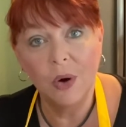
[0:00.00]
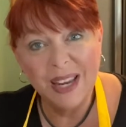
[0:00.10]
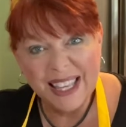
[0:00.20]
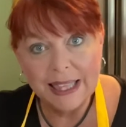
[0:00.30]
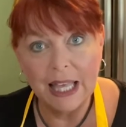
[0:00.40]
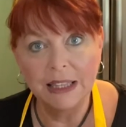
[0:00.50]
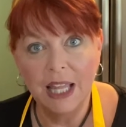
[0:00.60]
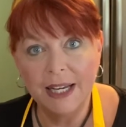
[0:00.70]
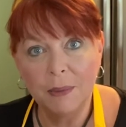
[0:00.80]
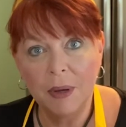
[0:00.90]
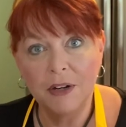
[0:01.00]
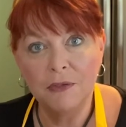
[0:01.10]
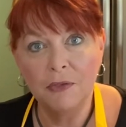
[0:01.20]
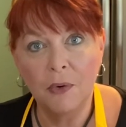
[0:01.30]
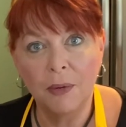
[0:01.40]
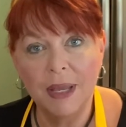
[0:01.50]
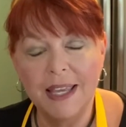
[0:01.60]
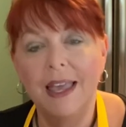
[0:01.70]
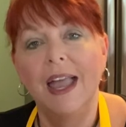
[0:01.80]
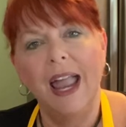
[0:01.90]
to go hit that like button for
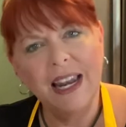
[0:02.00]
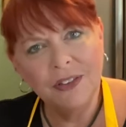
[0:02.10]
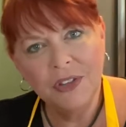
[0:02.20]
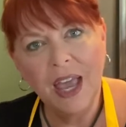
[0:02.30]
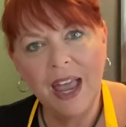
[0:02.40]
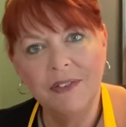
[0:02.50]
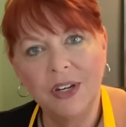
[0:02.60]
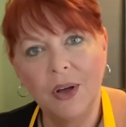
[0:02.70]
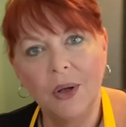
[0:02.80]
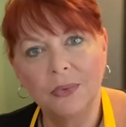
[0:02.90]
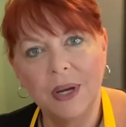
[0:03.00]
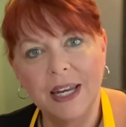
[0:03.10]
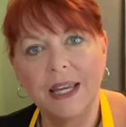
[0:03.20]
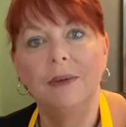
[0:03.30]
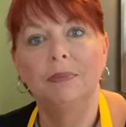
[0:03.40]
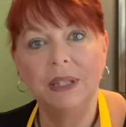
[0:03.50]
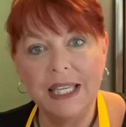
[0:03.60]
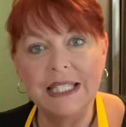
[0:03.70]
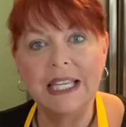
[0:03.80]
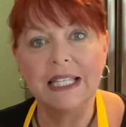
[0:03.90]
me. And if you haven't already,
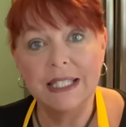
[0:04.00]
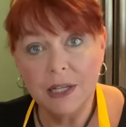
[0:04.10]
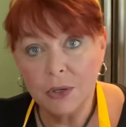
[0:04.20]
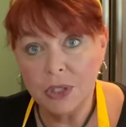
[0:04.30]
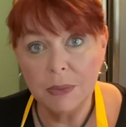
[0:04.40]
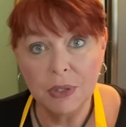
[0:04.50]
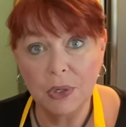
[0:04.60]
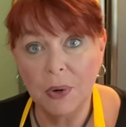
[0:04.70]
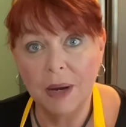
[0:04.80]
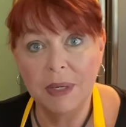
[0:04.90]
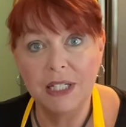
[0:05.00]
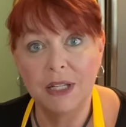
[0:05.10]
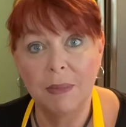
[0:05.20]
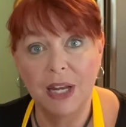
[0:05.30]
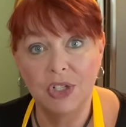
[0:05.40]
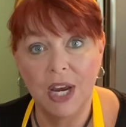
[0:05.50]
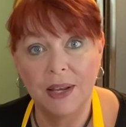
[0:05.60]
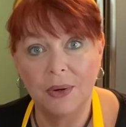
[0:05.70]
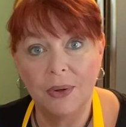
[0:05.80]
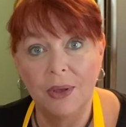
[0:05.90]
please consider subscribing to my
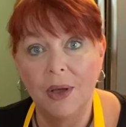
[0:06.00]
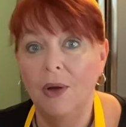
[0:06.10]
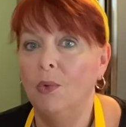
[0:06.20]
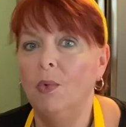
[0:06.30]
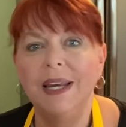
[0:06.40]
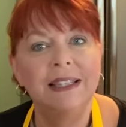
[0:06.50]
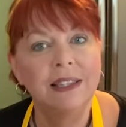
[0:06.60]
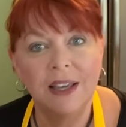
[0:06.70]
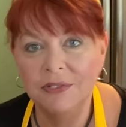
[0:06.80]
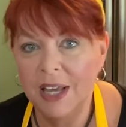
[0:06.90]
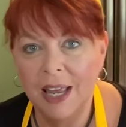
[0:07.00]
channel. We'd love